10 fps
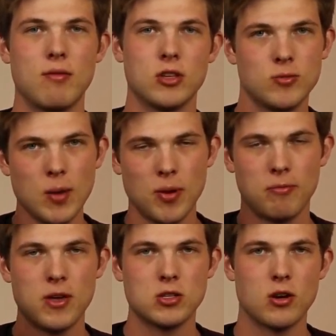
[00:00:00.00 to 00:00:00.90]
I have the swipe up
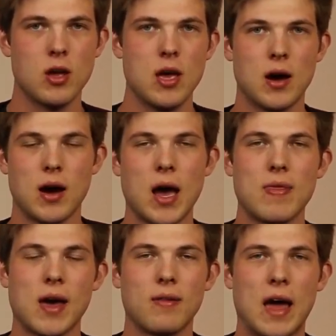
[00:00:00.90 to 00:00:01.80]
feature,
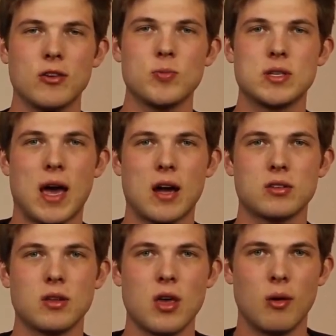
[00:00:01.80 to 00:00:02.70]
and that allows me to
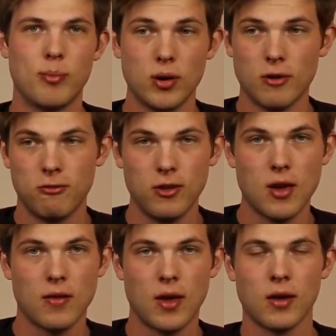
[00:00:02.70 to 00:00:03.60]
actually put an
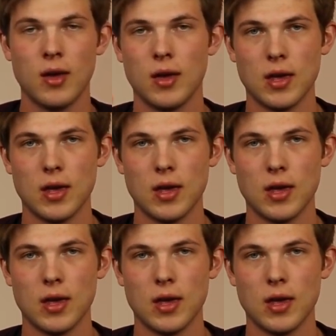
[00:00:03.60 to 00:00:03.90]
affiliate link